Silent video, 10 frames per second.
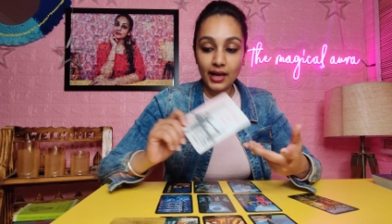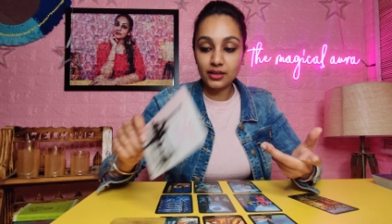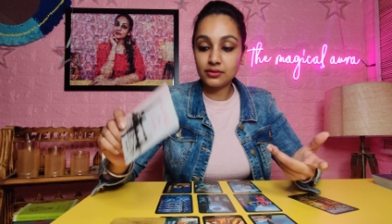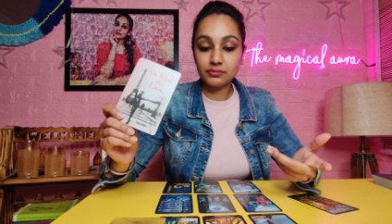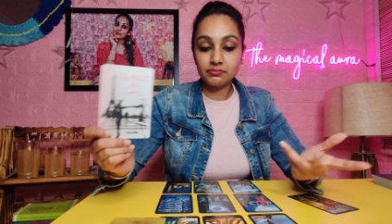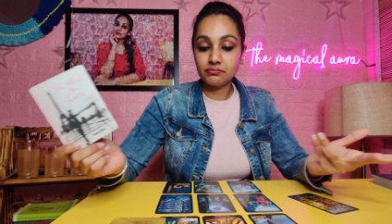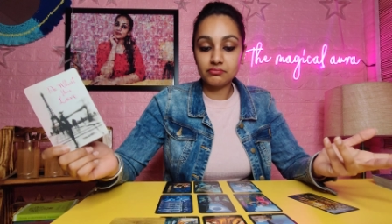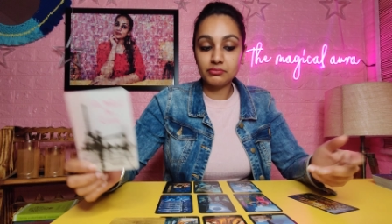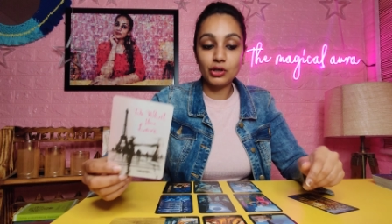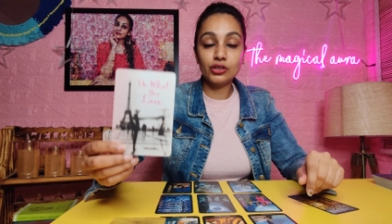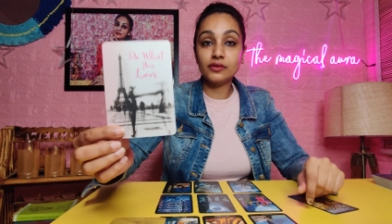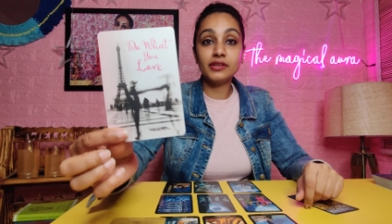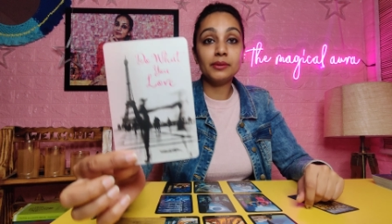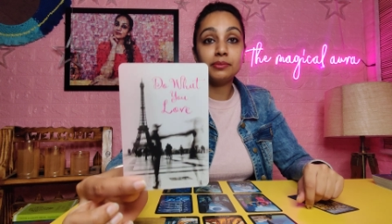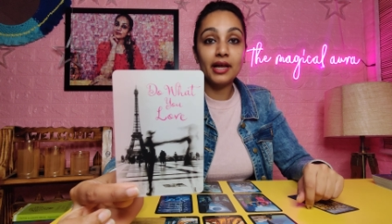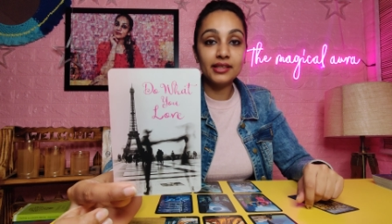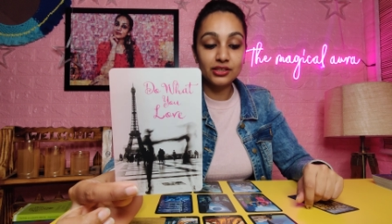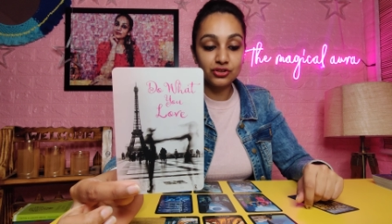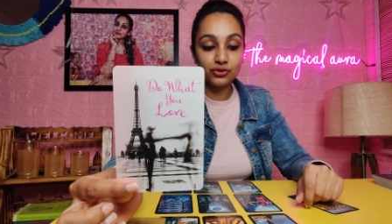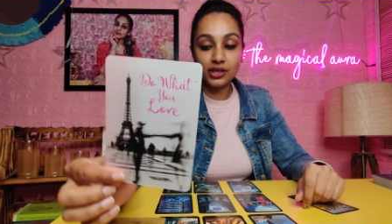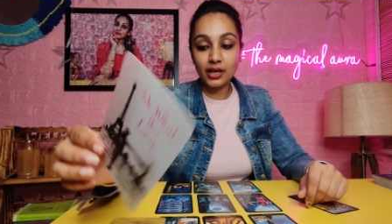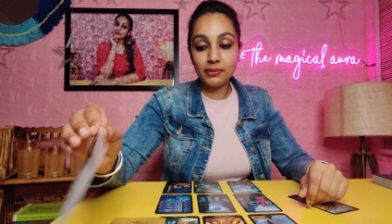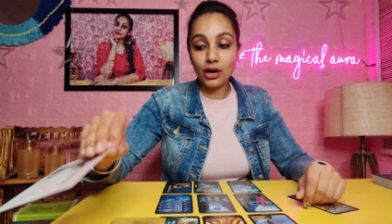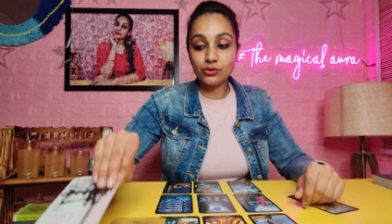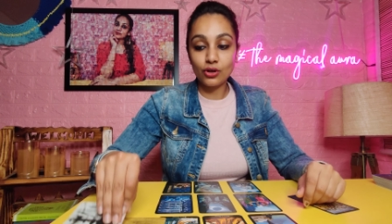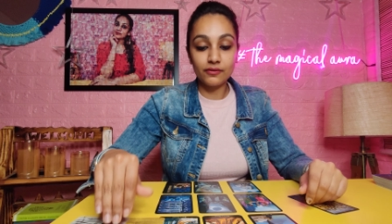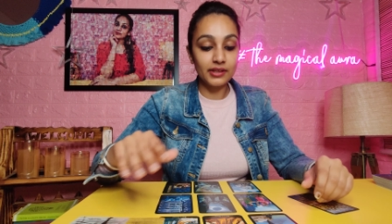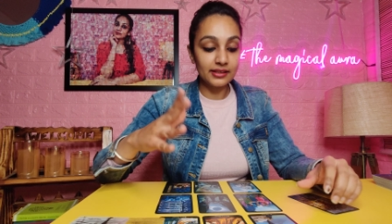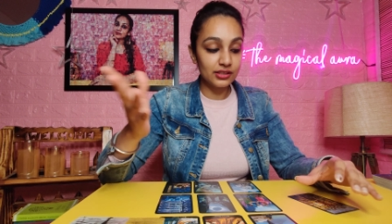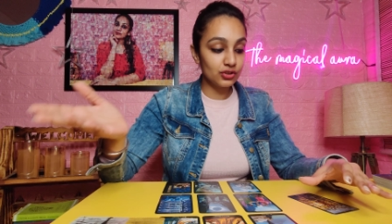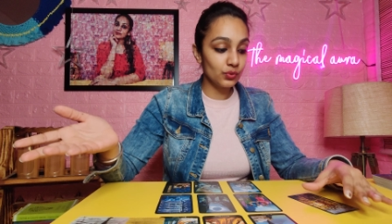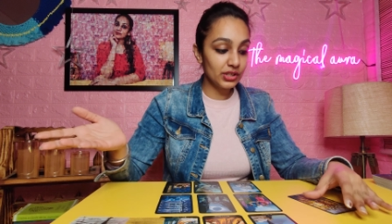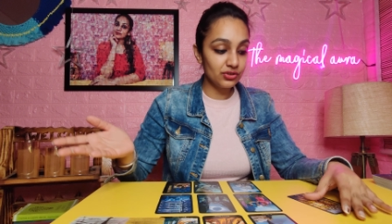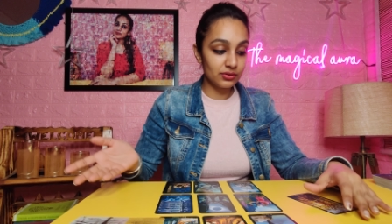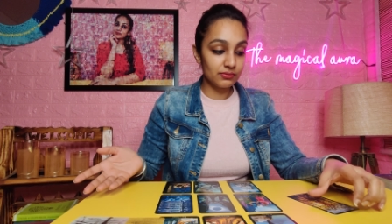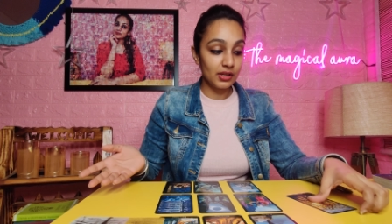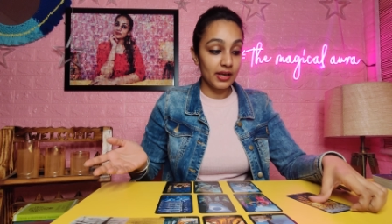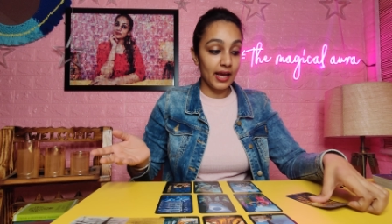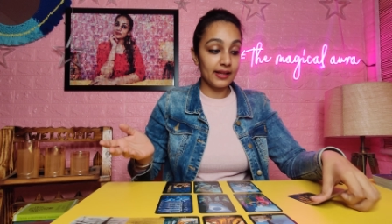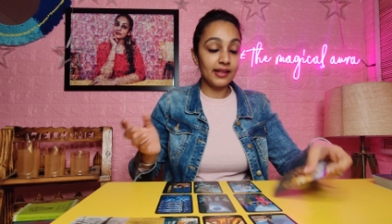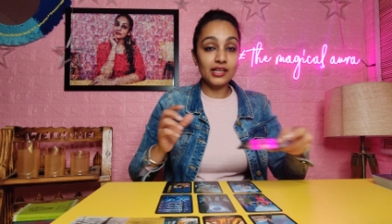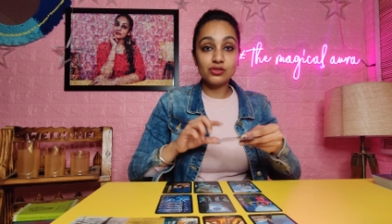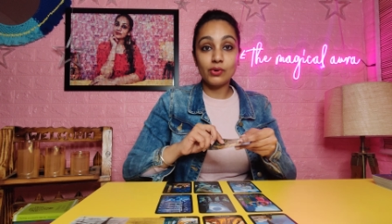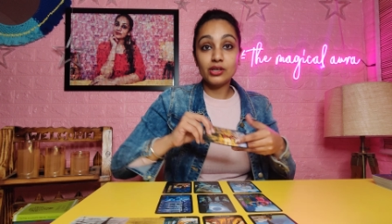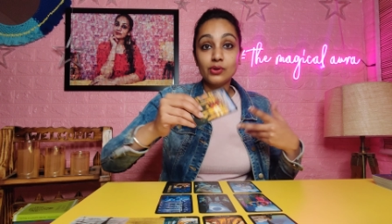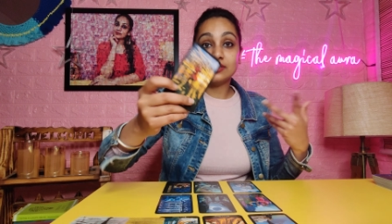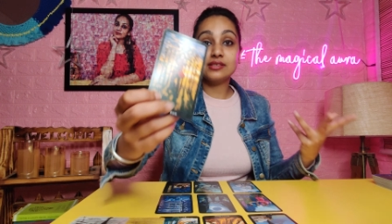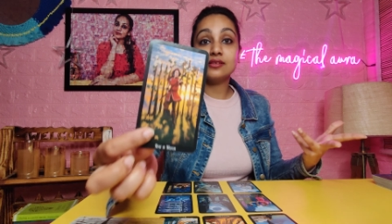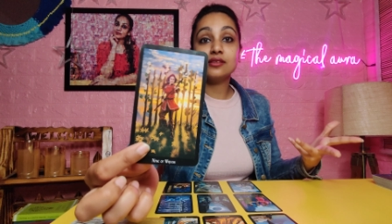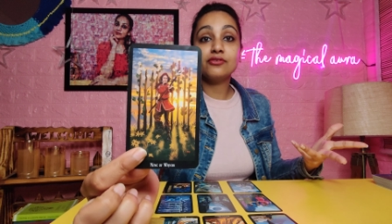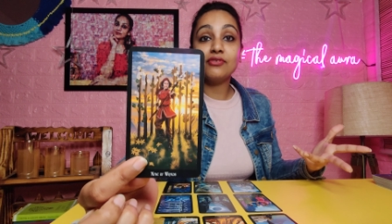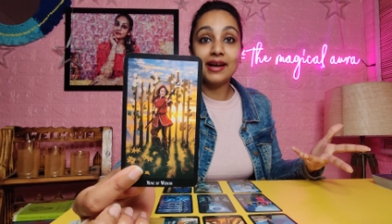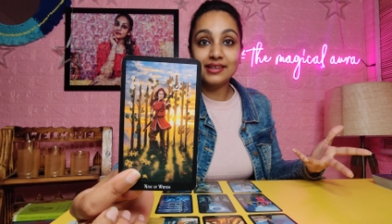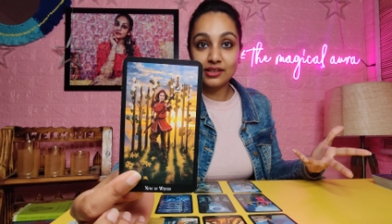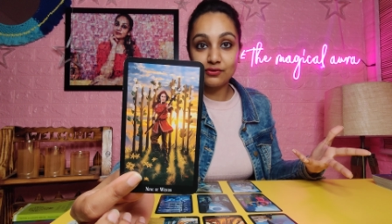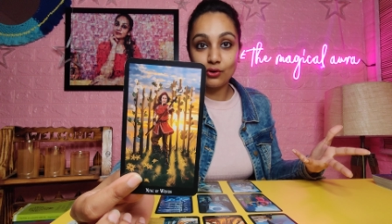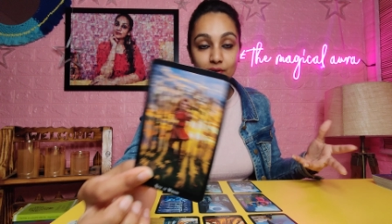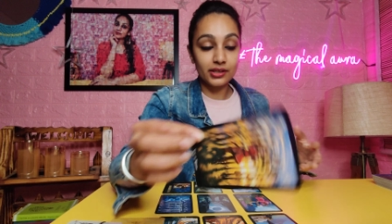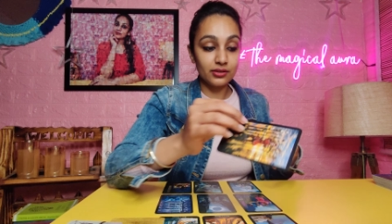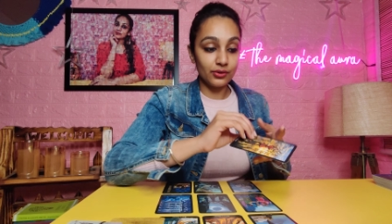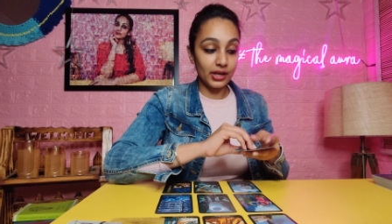and because of that plannings you came out of that situation, and that's why you are still fighting for it.